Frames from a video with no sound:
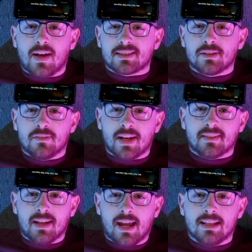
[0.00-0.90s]
facet of our
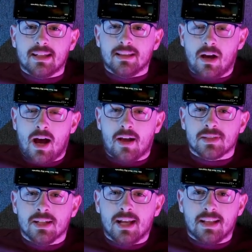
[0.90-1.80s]
daily
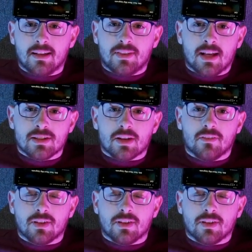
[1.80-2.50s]
lives, and they've done so